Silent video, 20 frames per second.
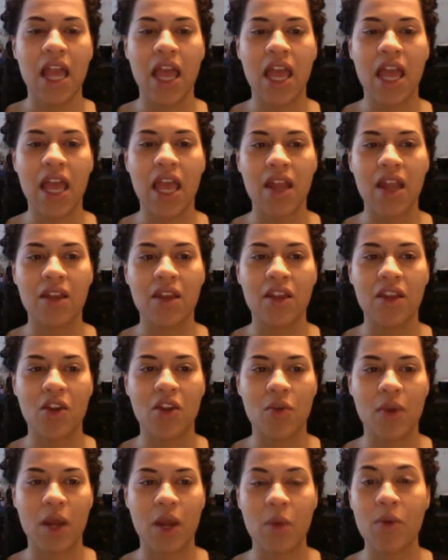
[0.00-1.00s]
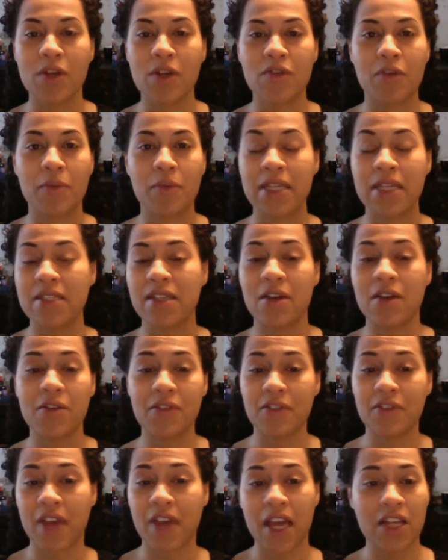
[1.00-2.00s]
And when I worked for
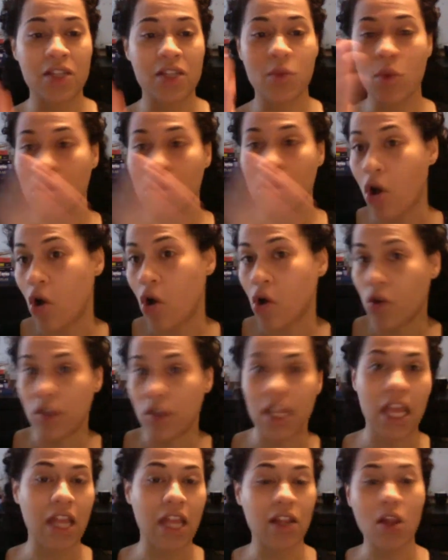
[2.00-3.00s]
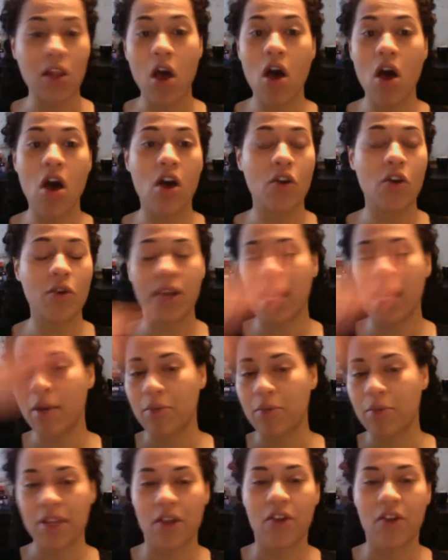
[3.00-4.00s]
myself, if I had to work all night long or
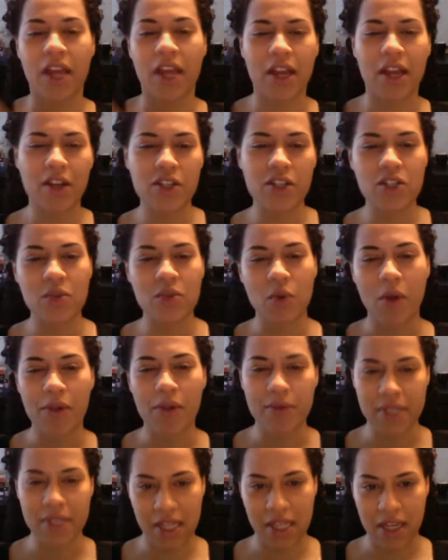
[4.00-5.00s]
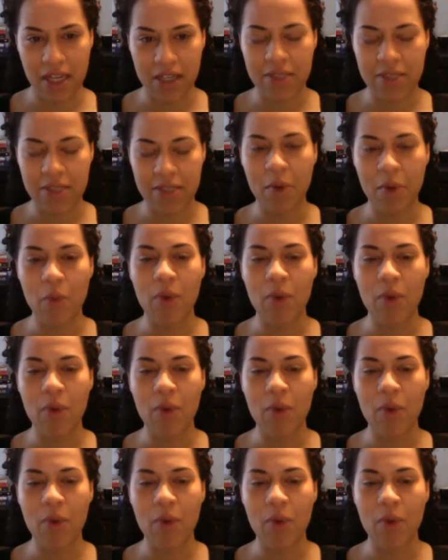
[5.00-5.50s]
get up really early, I could do all those things. But